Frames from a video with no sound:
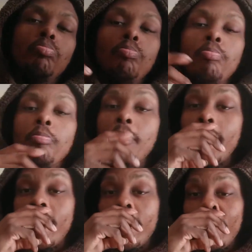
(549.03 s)

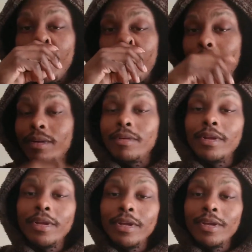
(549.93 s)
man,
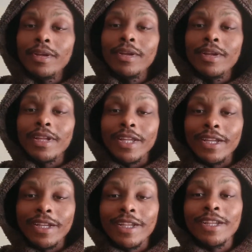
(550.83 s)

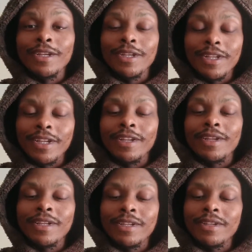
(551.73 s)
he he he
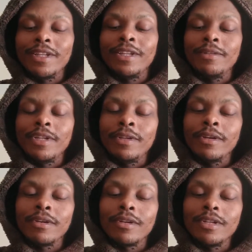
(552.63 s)
he he
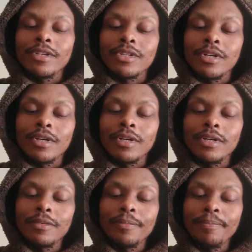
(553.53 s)
he earned his
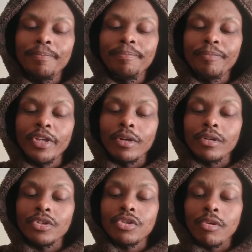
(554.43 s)
uh he
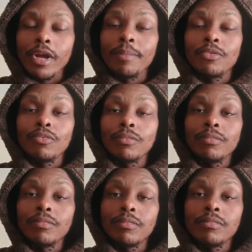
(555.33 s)
earned his stripes,
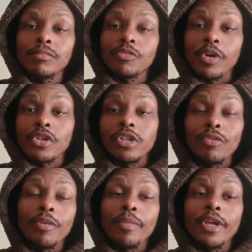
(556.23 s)
especially
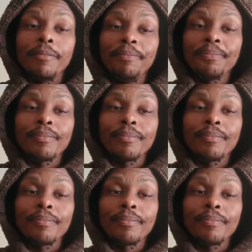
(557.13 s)
with me.